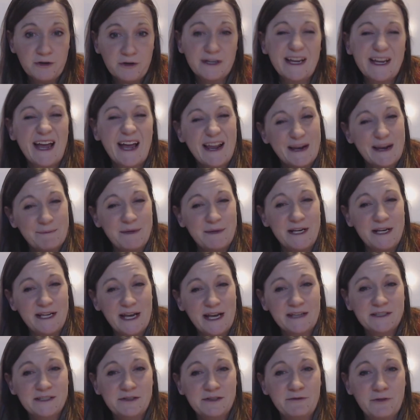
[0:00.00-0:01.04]
Again, I'm going to
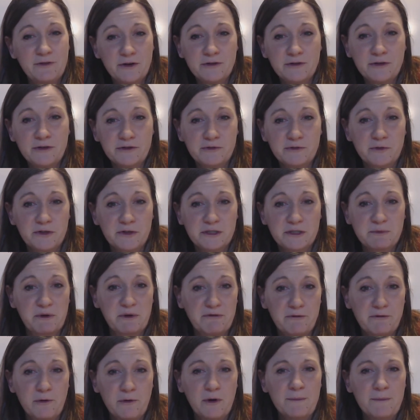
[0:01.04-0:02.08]
guess you've heard those words
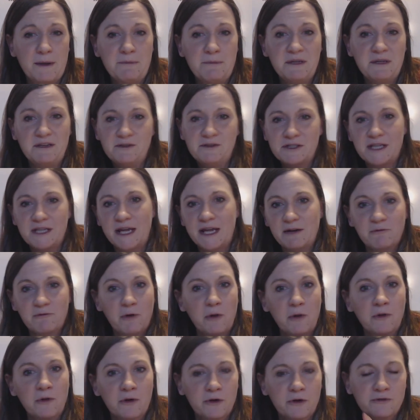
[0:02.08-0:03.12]
before. Maybe you did like
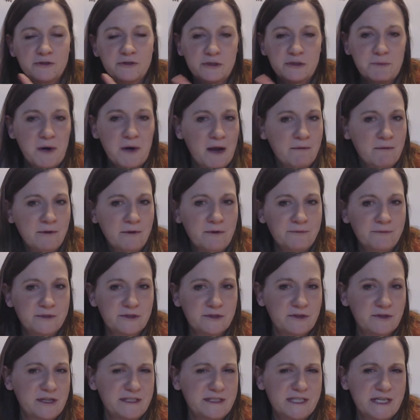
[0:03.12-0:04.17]
roller coaster problems or
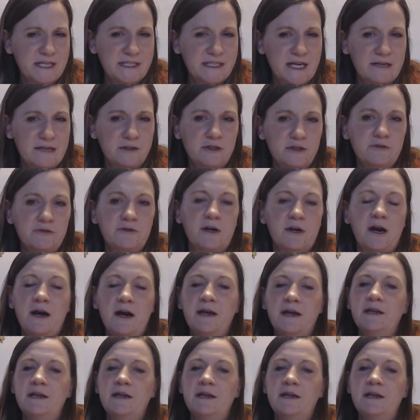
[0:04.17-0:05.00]
things like that in junior high.